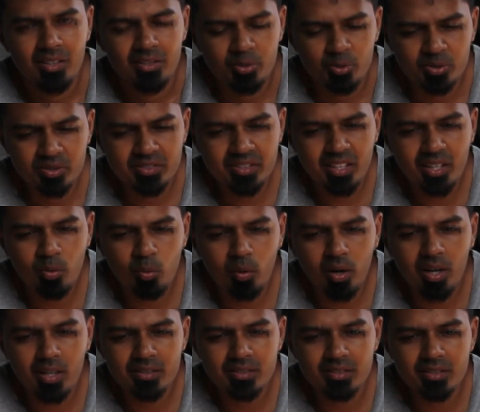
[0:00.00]
you still
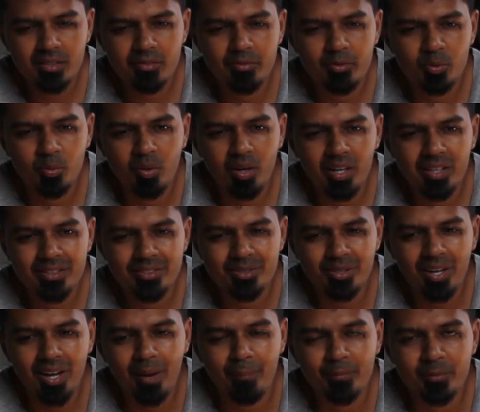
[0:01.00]
want, if you want
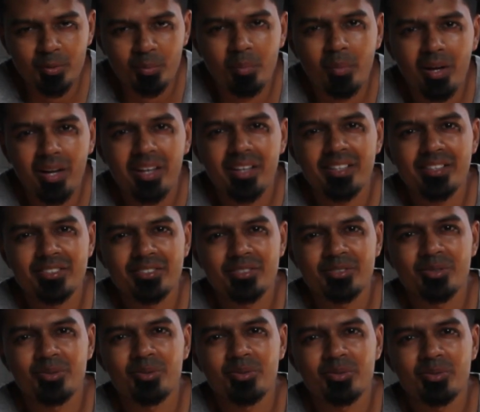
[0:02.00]
to
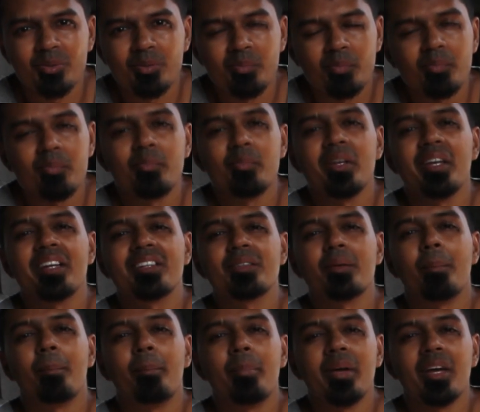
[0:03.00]
optimize to make
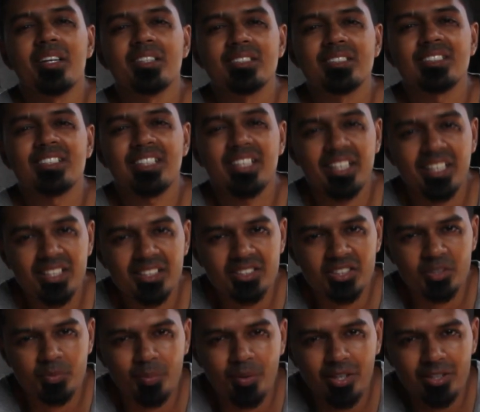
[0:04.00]
the best
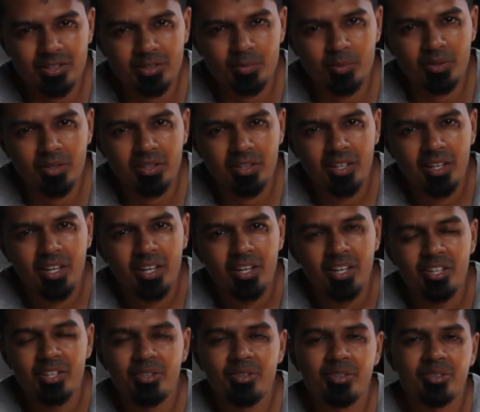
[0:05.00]
gains as possible,
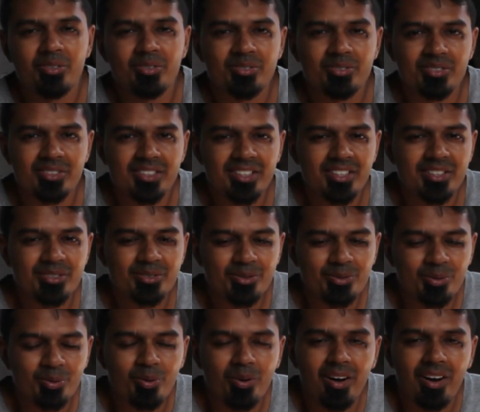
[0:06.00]
you're going to need to
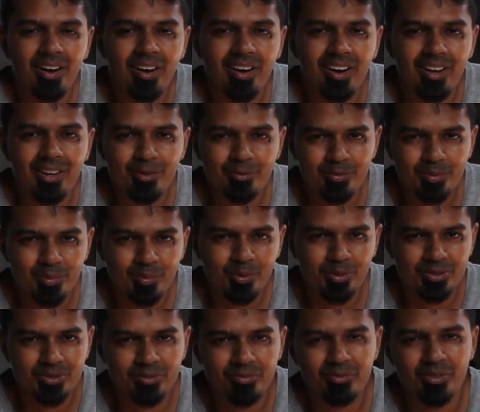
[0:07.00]
grow all of the
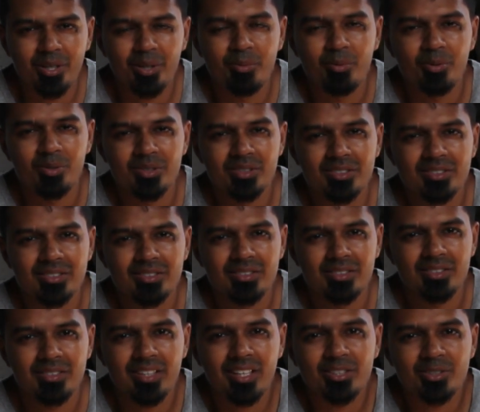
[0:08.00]
muscle fibers.
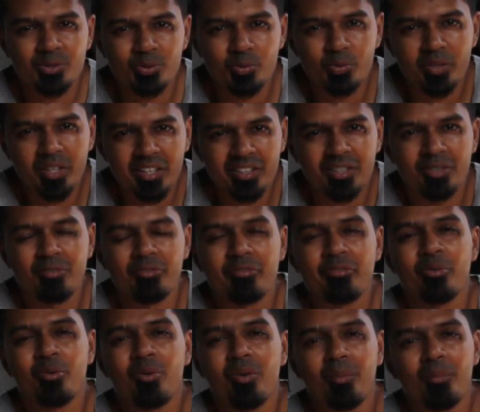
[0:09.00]
That's, you get a
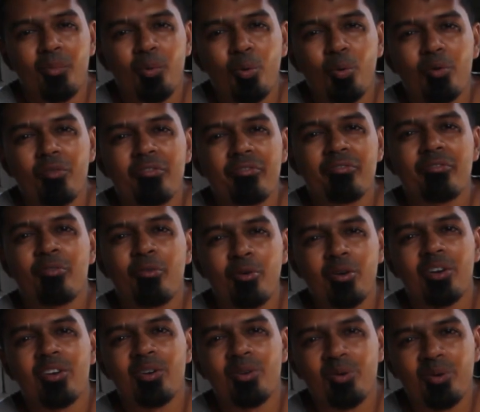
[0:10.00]
more
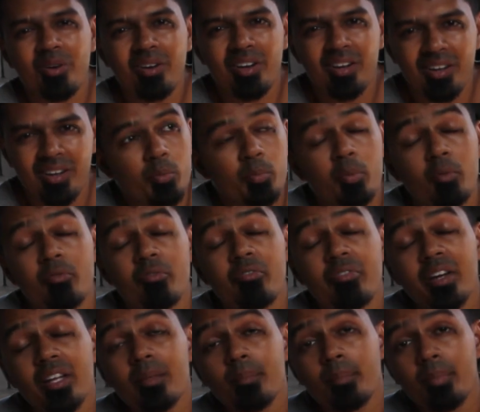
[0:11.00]
full look. You
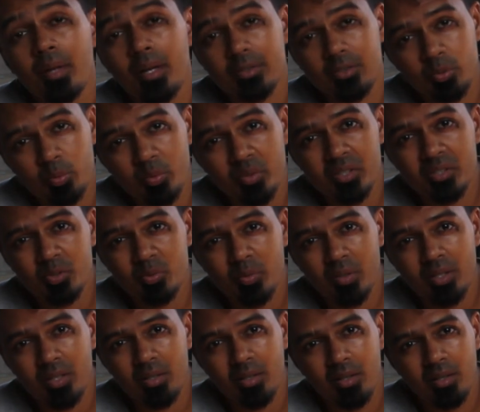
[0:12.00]
prevent plateauing as
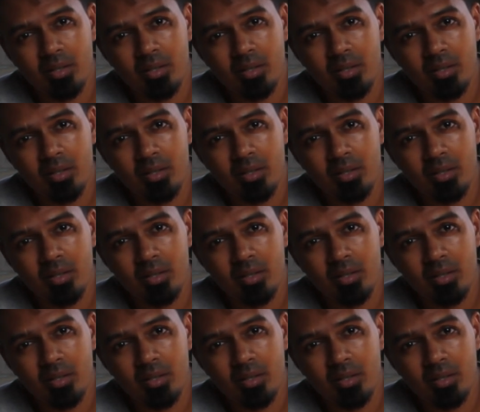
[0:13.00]
well.